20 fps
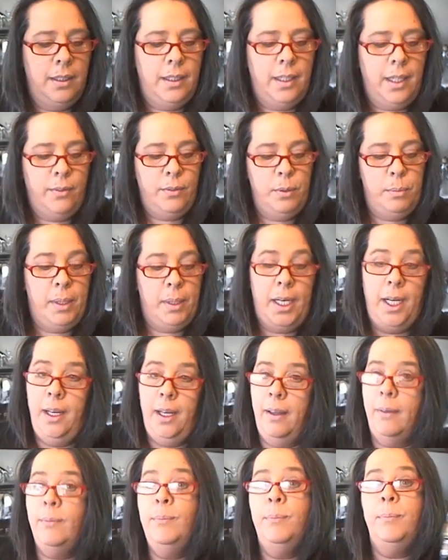
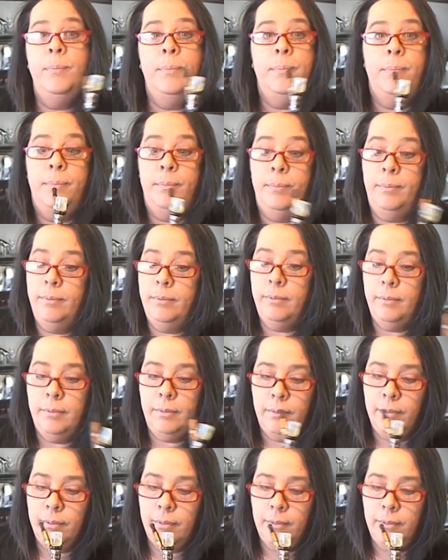everybody,
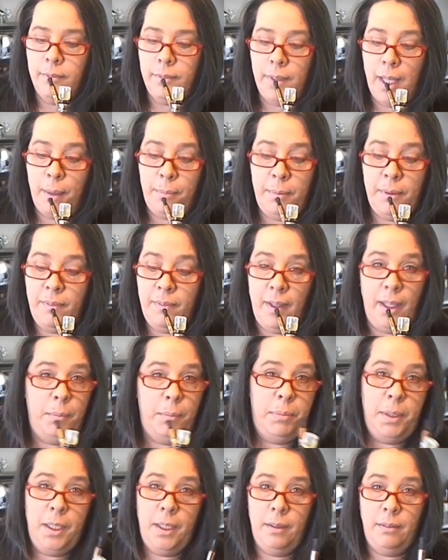happy
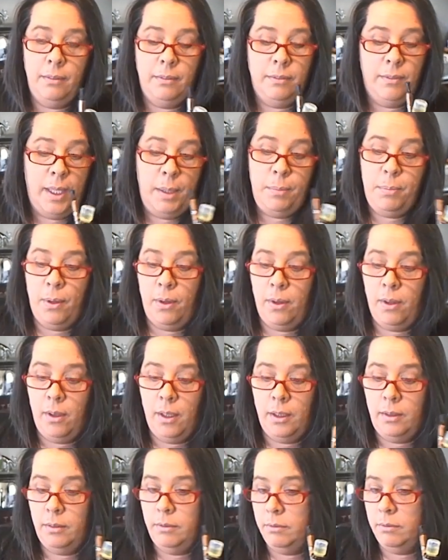vaping, vape
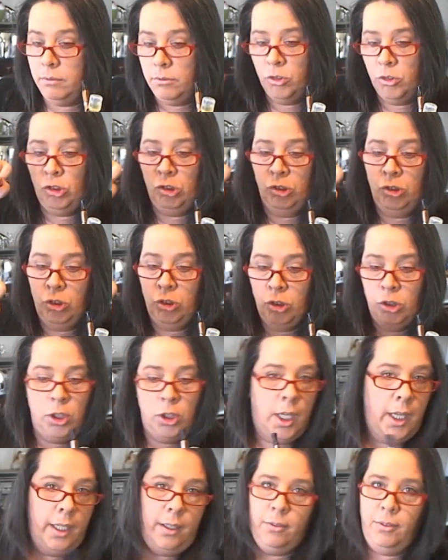on.
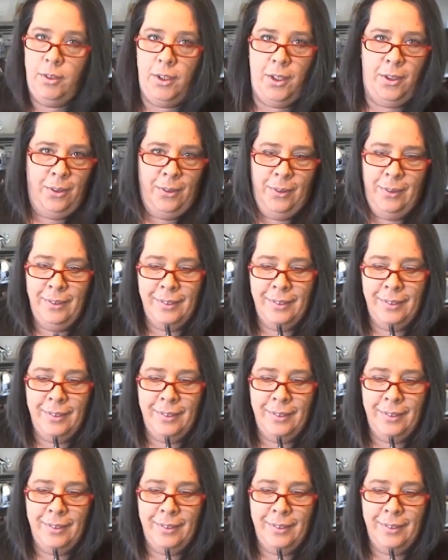I don't know.